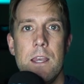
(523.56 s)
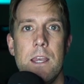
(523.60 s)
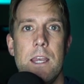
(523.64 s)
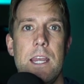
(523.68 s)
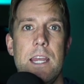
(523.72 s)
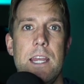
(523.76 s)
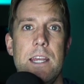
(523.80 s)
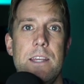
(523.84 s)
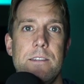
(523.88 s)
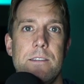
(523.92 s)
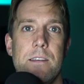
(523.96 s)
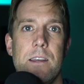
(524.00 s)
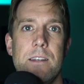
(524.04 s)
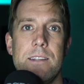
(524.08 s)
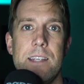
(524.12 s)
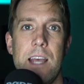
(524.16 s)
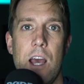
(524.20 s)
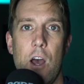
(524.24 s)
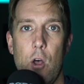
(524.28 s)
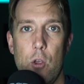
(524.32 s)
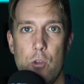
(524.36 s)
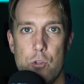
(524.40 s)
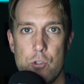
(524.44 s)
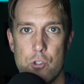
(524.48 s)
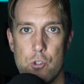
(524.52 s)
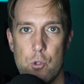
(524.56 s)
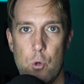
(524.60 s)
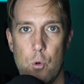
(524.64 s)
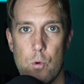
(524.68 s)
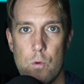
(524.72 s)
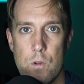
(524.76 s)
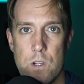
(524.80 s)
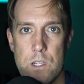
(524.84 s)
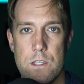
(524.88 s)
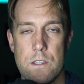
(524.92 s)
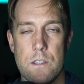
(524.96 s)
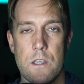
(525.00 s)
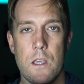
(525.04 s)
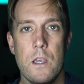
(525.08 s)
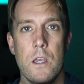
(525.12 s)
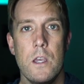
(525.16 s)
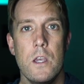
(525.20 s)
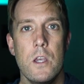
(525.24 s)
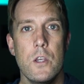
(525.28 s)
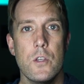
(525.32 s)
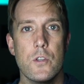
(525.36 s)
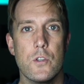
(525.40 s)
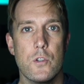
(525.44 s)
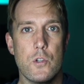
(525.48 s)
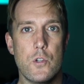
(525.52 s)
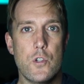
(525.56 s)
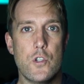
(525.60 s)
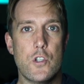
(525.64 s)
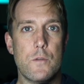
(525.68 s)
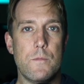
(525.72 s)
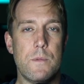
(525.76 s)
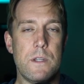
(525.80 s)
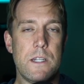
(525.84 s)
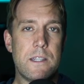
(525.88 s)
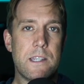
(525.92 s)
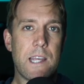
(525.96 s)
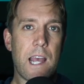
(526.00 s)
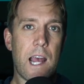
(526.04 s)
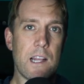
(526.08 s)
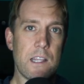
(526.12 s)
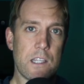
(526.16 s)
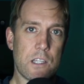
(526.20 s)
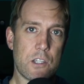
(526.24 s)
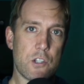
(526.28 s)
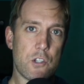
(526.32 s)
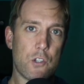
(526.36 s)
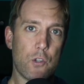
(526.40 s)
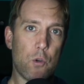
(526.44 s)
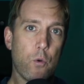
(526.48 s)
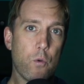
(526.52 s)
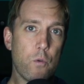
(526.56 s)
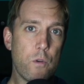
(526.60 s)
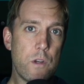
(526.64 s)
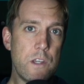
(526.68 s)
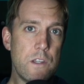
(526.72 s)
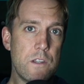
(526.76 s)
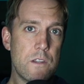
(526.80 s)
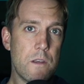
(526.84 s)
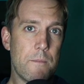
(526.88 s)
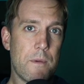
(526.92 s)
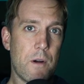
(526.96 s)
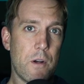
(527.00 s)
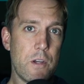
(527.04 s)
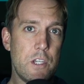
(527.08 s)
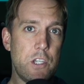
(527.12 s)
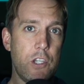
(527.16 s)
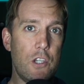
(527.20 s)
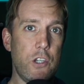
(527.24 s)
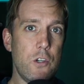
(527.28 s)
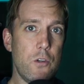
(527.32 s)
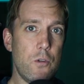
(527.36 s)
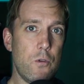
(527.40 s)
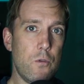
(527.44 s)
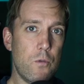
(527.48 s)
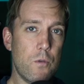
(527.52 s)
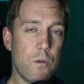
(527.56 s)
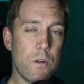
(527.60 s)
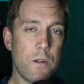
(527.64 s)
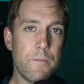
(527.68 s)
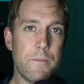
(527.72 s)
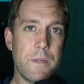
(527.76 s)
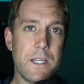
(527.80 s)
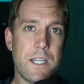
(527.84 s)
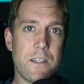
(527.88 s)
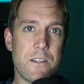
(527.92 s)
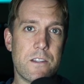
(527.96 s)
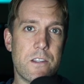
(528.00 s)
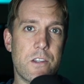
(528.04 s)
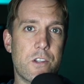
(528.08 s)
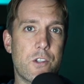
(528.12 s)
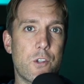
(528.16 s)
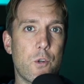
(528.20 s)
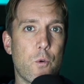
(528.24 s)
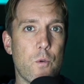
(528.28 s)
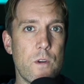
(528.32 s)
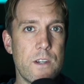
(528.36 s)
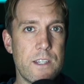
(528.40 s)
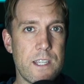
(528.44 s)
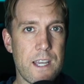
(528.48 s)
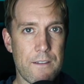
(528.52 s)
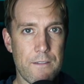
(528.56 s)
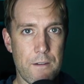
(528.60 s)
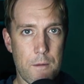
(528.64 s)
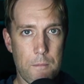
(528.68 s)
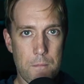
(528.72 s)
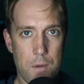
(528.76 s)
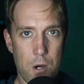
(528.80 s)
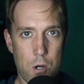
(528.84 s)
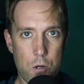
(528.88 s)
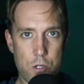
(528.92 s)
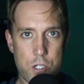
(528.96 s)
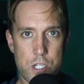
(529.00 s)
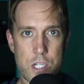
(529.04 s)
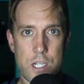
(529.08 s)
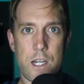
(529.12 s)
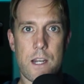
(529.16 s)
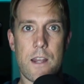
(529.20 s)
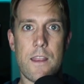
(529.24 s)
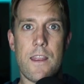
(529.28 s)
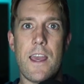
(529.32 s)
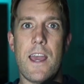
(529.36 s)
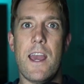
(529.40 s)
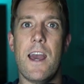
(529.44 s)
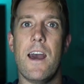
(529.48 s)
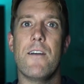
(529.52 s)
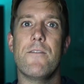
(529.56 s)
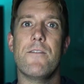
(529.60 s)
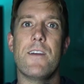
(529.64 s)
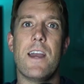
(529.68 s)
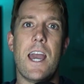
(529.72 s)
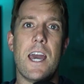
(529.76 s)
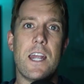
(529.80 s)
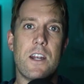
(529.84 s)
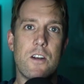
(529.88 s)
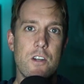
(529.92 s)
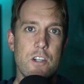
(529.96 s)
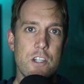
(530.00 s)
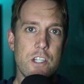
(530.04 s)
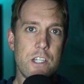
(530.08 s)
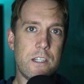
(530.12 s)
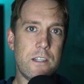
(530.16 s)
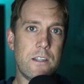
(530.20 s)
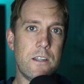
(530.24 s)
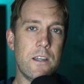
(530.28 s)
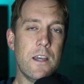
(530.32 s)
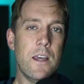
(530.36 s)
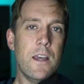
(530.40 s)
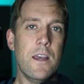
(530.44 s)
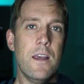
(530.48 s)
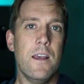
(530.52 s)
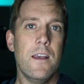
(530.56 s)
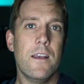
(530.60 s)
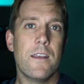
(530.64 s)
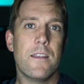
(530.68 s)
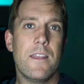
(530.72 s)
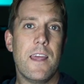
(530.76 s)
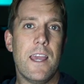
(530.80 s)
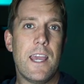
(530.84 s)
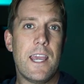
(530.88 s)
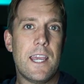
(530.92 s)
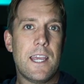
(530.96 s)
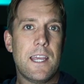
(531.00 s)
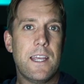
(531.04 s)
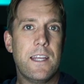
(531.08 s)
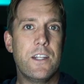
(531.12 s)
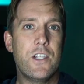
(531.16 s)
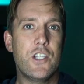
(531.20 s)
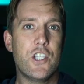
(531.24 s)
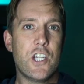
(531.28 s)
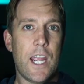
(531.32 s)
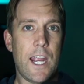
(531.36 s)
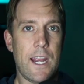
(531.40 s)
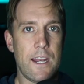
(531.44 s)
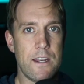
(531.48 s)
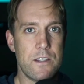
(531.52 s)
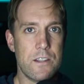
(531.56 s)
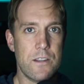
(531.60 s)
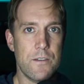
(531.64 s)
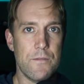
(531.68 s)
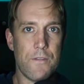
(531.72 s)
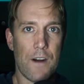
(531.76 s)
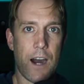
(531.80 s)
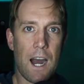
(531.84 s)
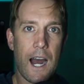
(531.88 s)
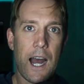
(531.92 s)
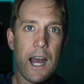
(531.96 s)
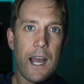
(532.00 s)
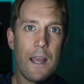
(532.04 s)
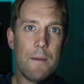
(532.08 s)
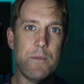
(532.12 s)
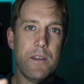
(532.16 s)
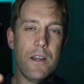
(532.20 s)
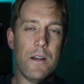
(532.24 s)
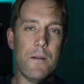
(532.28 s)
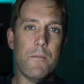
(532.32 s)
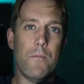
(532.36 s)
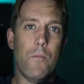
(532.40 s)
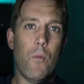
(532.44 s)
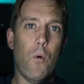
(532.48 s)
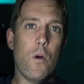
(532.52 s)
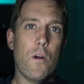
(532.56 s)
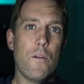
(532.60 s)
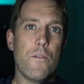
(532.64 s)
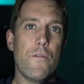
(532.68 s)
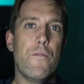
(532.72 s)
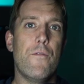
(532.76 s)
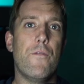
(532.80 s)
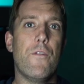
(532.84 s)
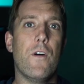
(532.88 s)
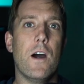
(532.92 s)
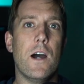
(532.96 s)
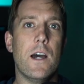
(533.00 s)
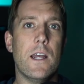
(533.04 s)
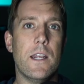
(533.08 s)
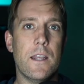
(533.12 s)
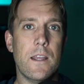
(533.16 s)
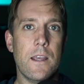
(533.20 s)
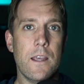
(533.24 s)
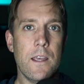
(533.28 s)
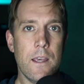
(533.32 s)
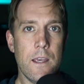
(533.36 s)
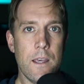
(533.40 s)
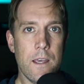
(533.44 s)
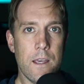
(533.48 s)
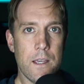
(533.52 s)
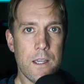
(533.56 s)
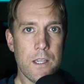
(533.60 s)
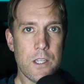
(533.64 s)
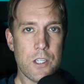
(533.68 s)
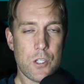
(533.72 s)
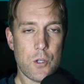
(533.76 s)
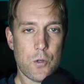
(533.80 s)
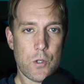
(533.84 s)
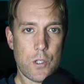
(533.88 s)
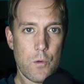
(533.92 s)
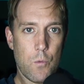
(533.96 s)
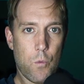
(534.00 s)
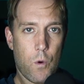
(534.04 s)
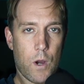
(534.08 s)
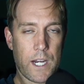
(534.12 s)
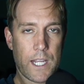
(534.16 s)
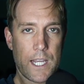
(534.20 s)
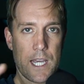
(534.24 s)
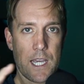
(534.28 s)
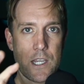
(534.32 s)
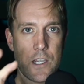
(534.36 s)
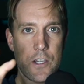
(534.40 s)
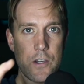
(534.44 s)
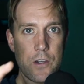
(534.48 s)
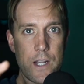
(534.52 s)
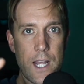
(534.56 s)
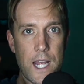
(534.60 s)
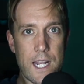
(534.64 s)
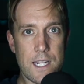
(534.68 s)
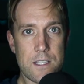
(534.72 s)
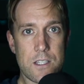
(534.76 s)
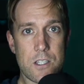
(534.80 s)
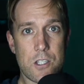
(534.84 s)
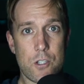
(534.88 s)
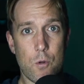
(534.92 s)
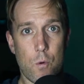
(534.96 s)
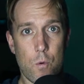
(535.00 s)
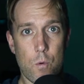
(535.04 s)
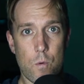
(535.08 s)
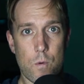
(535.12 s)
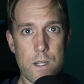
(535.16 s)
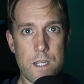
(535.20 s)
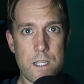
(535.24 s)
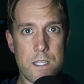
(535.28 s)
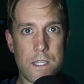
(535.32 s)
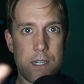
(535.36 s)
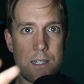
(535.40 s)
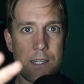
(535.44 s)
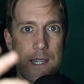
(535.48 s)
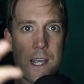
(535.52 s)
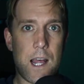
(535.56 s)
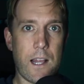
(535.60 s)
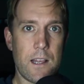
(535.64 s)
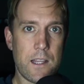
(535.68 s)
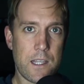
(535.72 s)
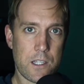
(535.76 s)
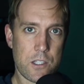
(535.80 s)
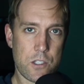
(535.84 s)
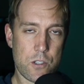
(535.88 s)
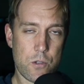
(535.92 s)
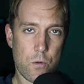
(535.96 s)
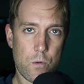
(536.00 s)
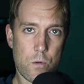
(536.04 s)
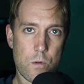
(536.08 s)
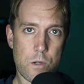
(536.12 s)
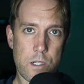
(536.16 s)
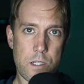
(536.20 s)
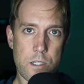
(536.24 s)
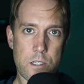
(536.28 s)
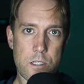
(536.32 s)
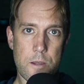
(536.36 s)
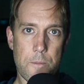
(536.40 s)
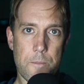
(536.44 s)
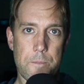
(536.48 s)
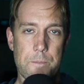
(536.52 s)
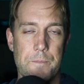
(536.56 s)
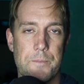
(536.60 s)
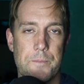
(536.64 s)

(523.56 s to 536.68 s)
is tell stories. So you should be telling stories about you, because the stories have emotion, they have energy, they change the vibe, they're more fun. So you want to get good at stories and telling stories.